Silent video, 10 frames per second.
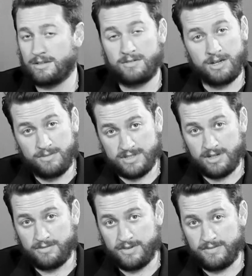Oh, that one's
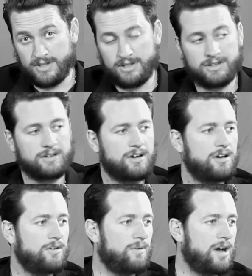out of 50?
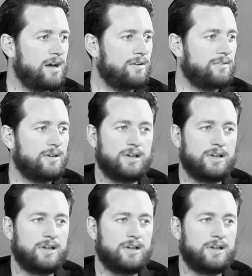Oh, wow.